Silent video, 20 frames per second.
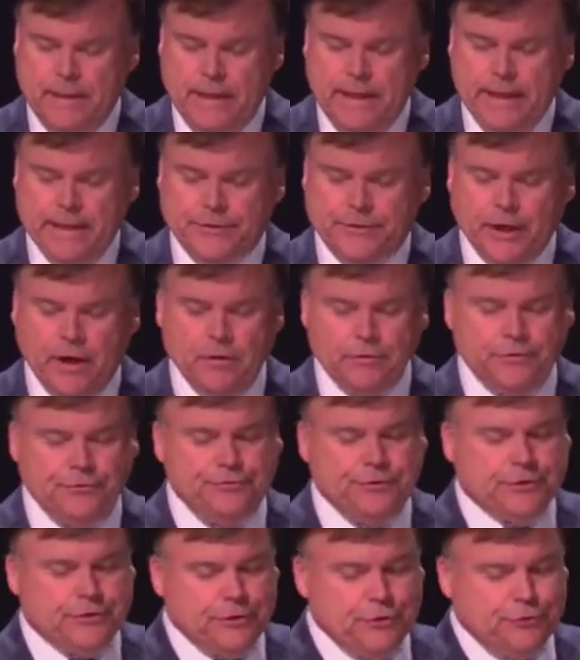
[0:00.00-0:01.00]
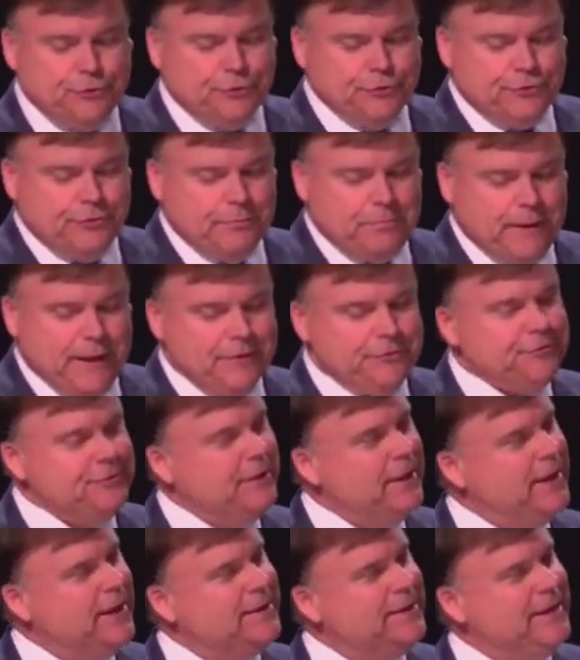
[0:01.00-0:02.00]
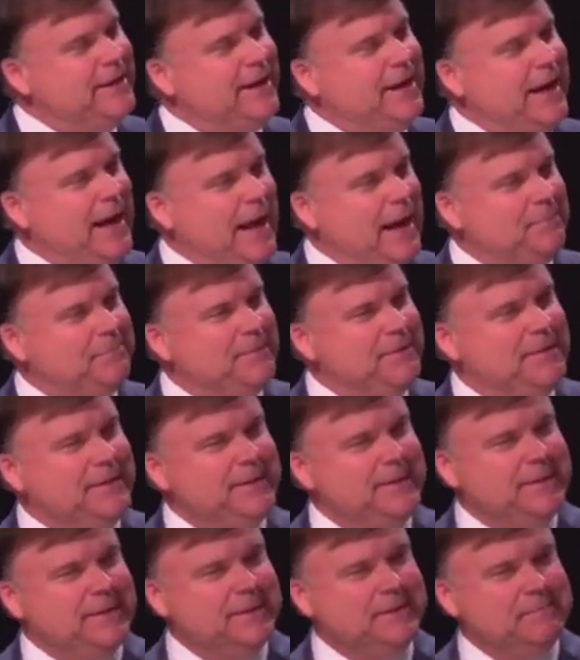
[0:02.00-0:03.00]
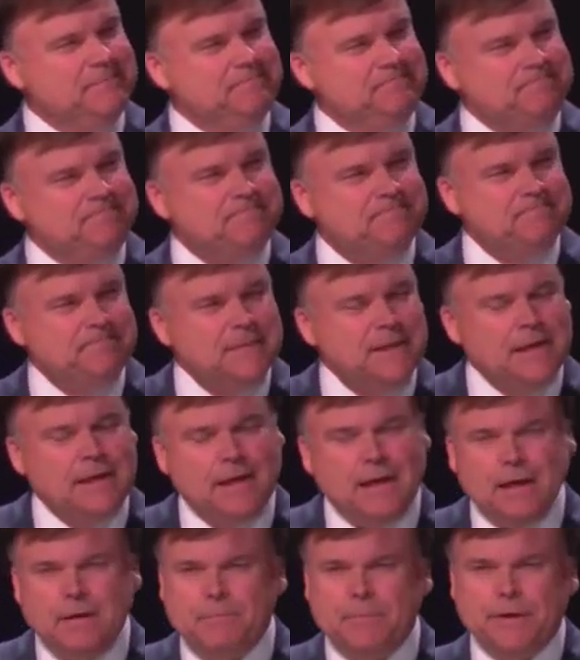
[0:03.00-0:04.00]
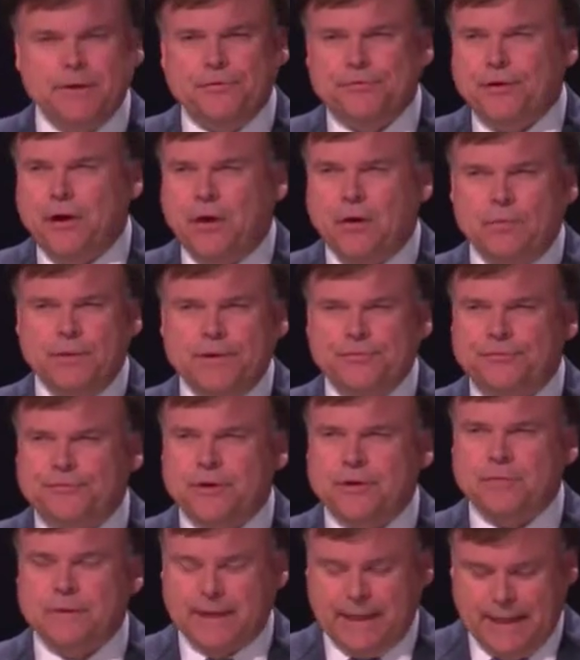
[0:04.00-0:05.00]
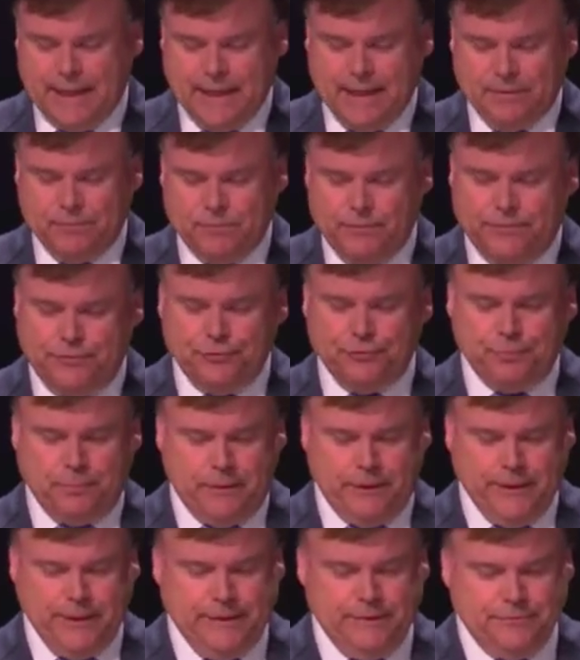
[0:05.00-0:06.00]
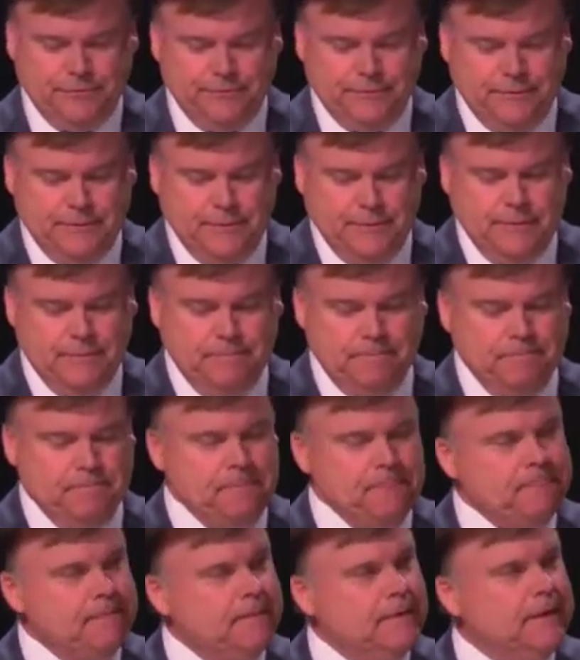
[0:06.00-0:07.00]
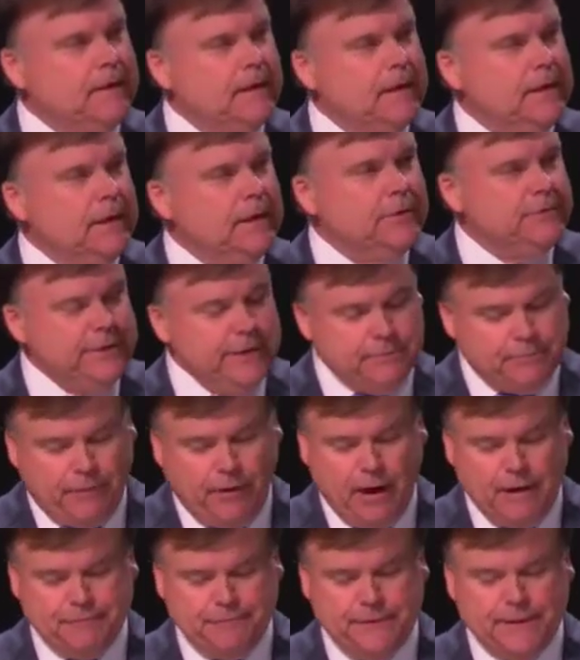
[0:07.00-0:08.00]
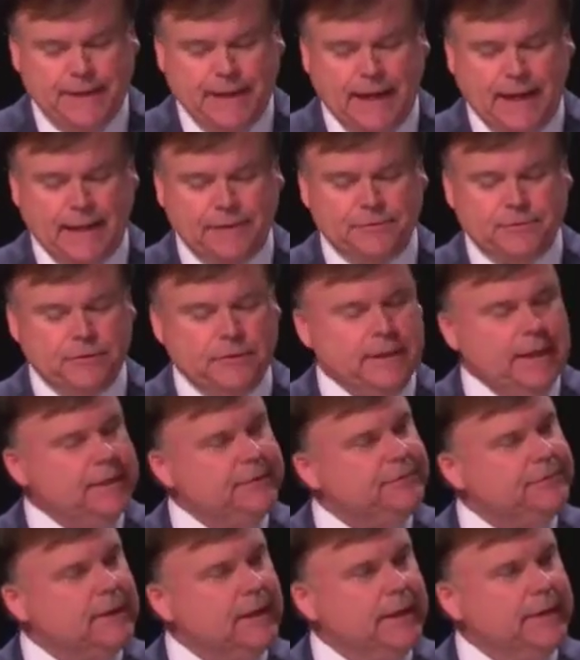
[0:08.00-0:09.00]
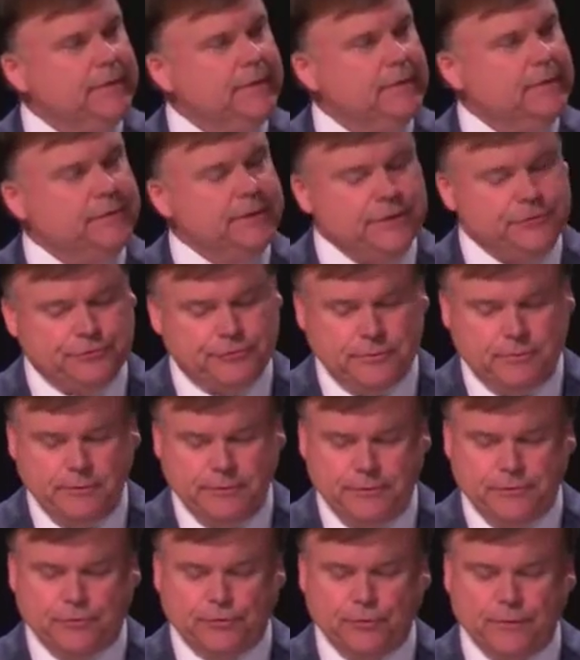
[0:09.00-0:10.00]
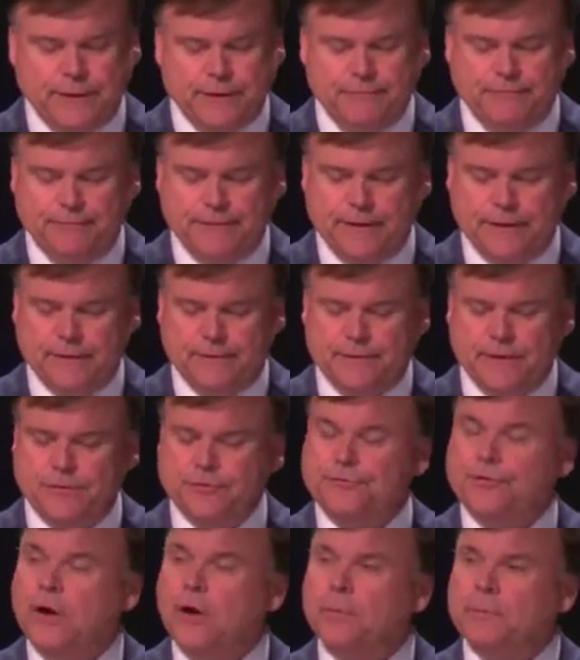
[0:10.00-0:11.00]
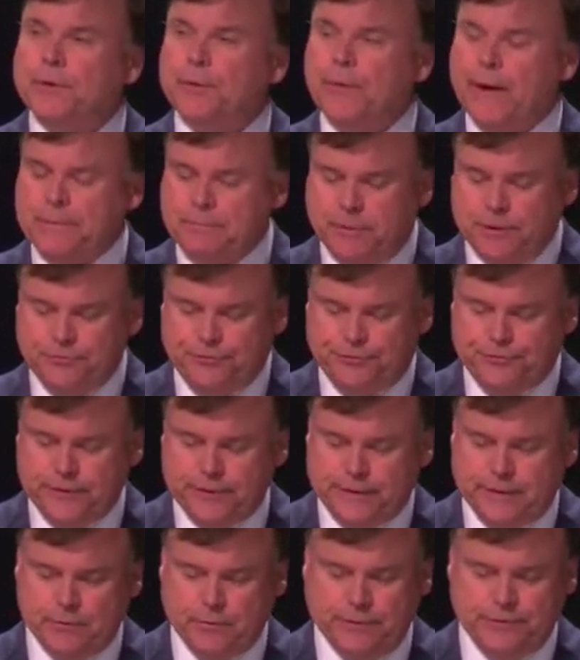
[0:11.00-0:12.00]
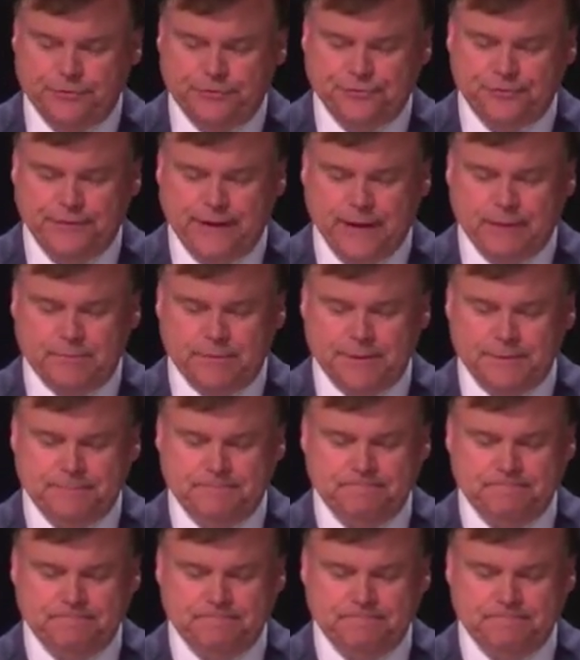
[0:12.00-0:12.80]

He told us that this was the best thing that had happened to him, but he was always so kind with his praise. Steve Proffitt died two days later on December the 25th at his home in Rainbow City with his family.